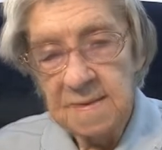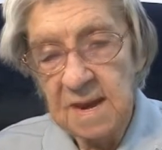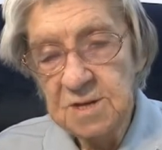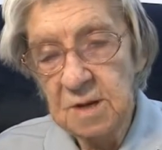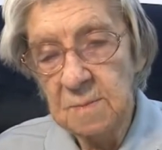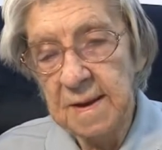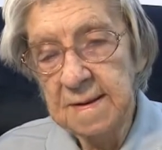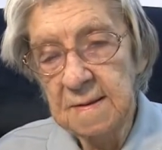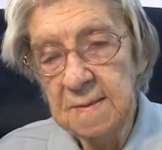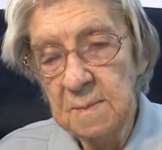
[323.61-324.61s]
They shall
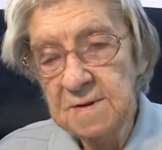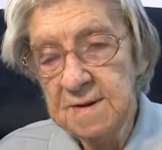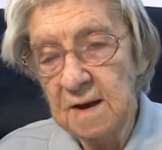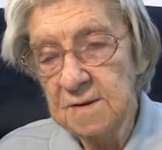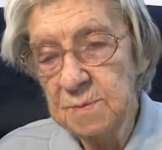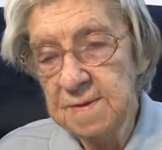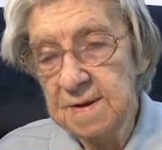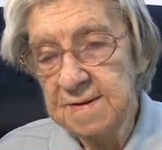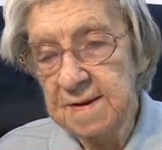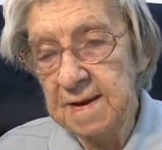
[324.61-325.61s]
mingle themselves with
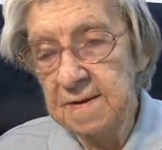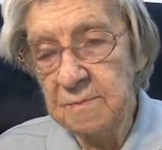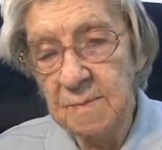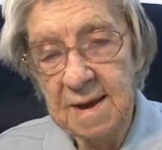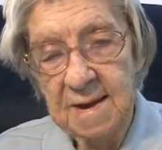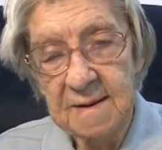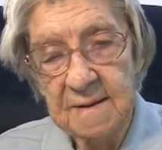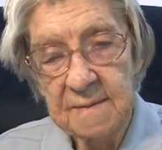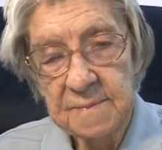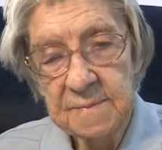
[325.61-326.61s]
the seed of
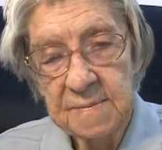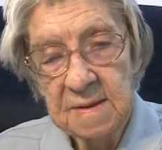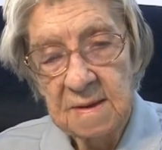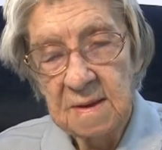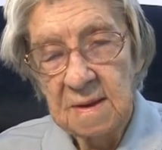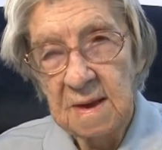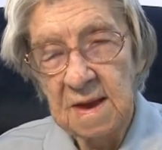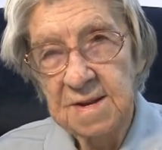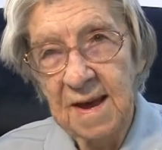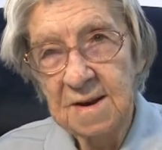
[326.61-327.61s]
men,
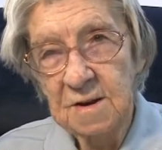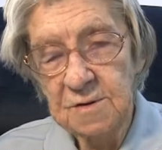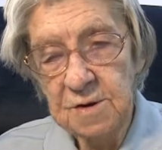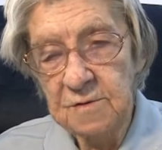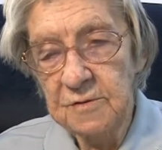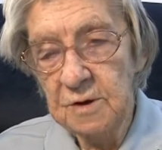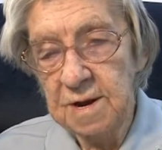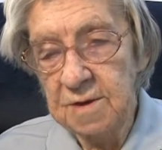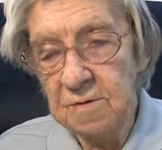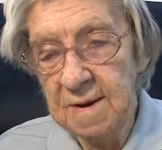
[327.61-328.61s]
in Daniel two
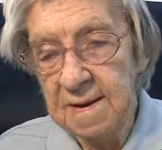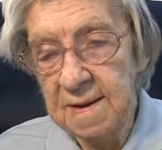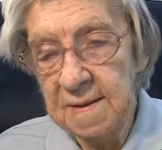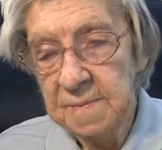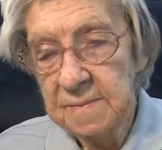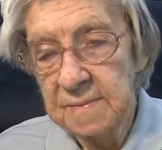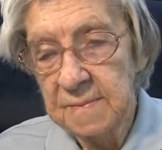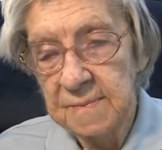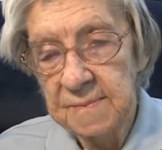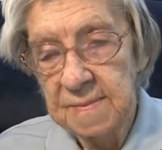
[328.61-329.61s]
forty-three.
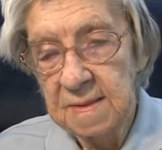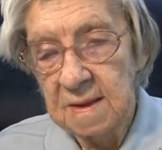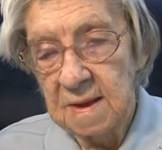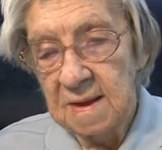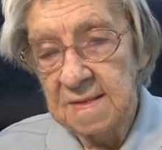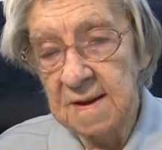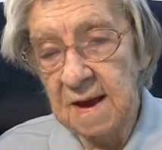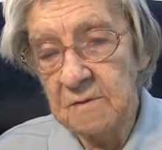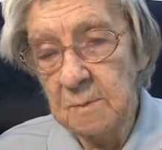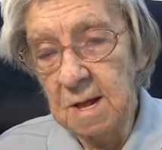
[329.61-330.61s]
The
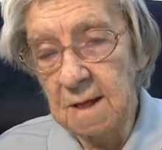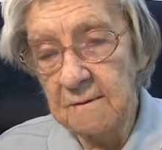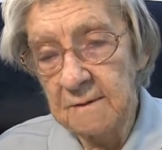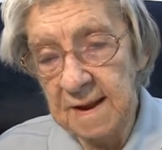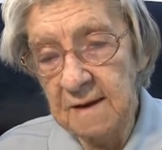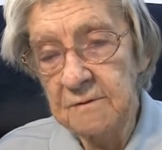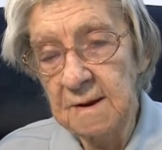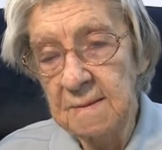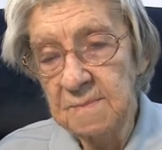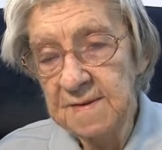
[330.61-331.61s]
Nephilim,
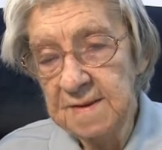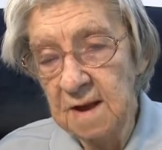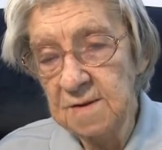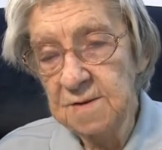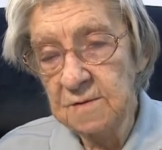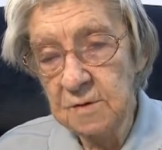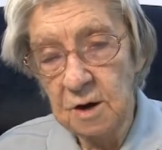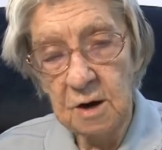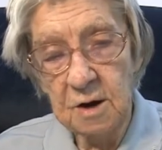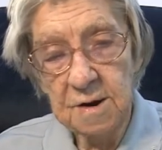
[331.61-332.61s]
Nephilim sons of
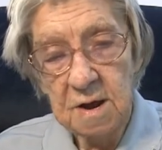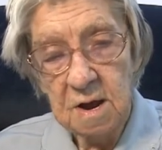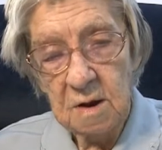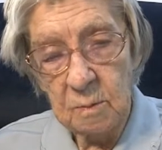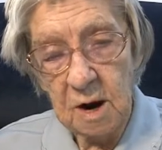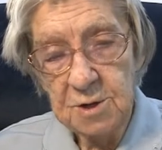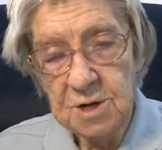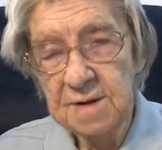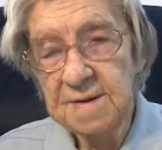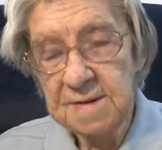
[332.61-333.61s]
God,
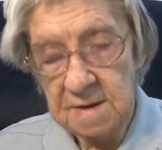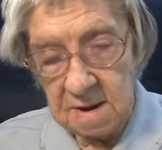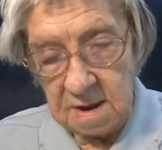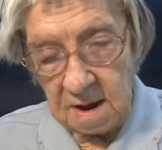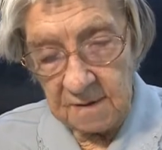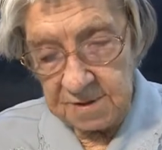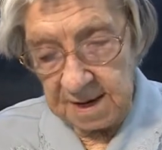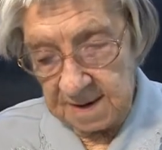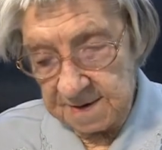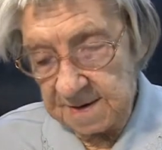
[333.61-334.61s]
watchers of
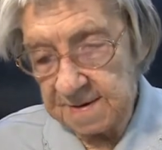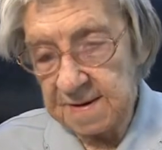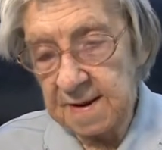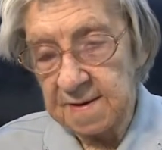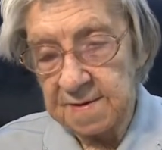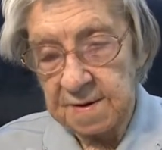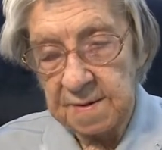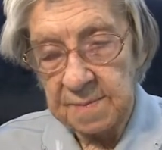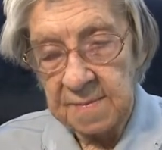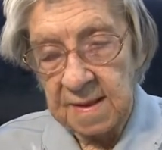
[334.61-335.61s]
Genesis six.